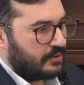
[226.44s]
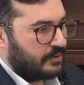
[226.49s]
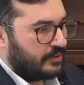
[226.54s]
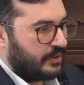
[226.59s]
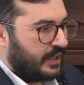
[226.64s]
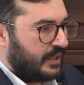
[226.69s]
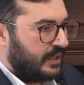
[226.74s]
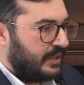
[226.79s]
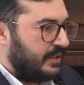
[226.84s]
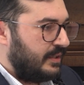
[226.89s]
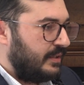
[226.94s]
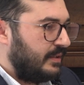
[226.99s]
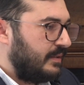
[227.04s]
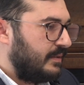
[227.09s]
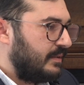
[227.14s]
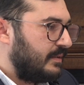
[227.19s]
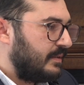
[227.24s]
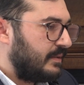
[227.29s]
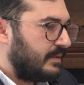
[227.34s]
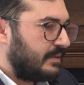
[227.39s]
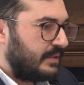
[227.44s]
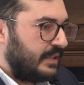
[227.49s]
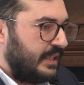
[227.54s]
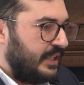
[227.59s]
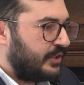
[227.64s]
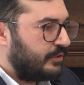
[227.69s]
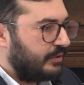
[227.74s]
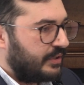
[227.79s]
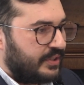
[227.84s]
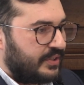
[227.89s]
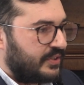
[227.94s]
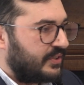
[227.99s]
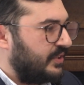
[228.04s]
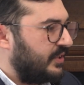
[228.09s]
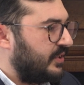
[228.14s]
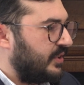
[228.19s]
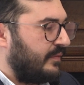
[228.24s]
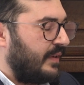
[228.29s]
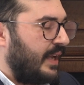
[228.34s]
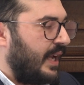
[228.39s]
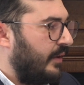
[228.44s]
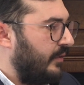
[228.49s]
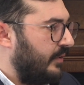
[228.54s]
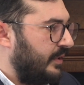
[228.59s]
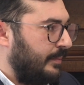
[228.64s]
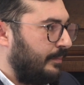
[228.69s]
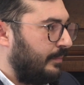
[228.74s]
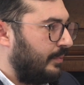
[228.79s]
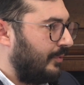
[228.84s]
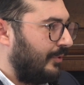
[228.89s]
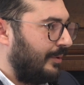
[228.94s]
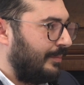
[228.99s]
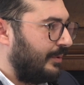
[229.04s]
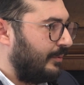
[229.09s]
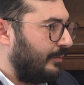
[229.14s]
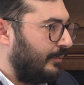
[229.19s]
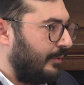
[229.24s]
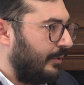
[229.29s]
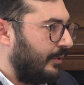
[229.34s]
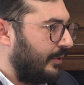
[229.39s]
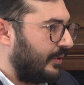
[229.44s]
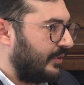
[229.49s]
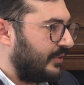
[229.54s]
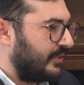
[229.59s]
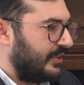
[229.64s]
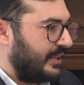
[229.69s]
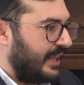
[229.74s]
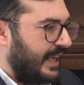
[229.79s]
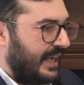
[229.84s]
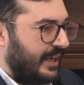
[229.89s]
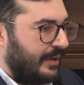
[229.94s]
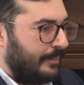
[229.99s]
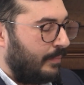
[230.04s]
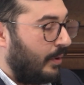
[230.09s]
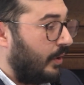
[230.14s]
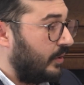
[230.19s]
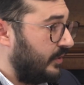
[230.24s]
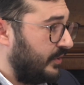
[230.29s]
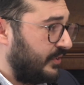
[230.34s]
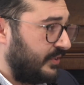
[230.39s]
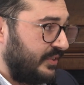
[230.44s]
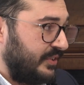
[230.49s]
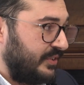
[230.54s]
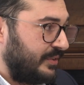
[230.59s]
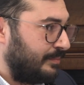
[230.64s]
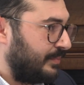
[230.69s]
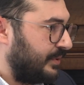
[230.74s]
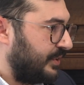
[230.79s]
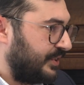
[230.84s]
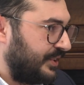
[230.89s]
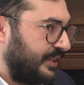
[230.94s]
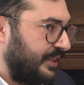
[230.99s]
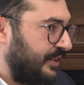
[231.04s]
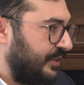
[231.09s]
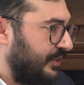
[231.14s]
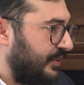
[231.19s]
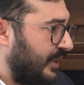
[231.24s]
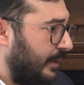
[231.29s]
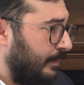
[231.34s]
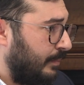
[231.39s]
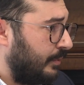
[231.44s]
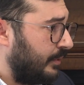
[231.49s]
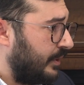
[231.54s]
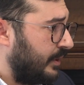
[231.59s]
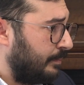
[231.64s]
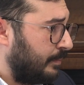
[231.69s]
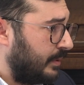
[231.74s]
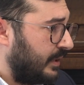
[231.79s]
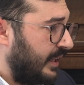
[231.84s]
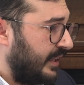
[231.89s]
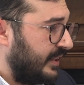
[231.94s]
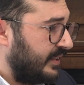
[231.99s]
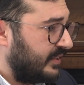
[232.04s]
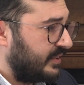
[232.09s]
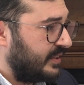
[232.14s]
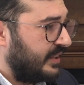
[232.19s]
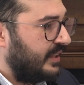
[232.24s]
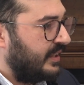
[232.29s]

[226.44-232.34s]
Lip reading: the intricacies of how an employment works and how policies and procedures are put in place